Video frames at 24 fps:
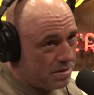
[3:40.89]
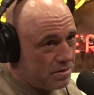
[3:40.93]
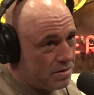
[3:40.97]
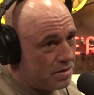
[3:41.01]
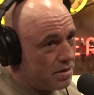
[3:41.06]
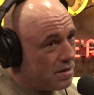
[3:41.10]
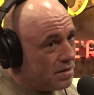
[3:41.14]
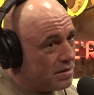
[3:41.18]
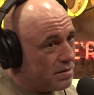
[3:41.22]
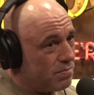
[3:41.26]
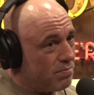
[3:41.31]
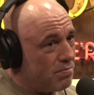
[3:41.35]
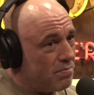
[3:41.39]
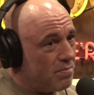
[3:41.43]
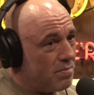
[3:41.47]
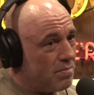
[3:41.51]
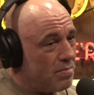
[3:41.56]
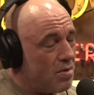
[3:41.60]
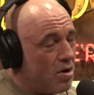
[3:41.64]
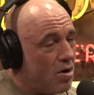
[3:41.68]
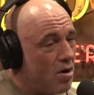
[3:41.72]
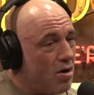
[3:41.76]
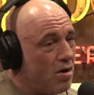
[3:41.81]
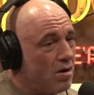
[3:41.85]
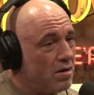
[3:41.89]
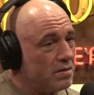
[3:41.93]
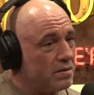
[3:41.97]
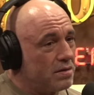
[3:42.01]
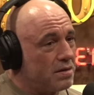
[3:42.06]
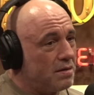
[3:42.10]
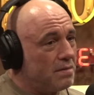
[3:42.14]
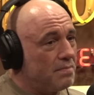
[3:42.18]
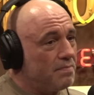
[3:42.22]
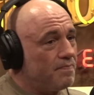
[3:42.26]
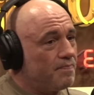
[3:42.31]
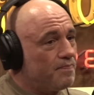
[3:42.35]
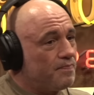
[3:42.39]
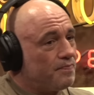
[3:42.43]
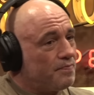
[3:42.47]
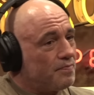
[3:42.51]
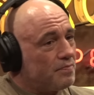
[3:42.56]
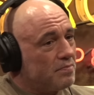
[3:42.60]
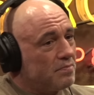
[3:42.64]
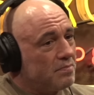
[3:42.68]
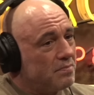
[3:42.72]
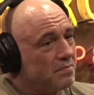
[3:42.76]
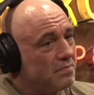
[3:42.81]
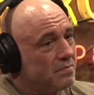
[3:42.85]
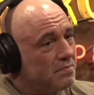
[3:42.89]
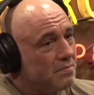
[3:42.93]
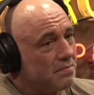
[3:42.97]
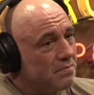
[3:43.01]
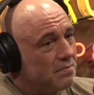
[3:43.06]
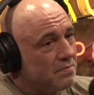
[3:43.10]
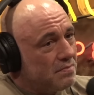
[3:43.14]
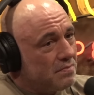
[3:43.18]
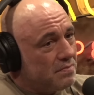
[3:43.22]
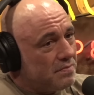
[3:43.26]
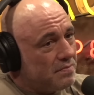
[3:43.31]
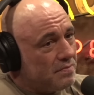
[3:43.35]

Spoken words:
That's what's crazy about how did George Foreman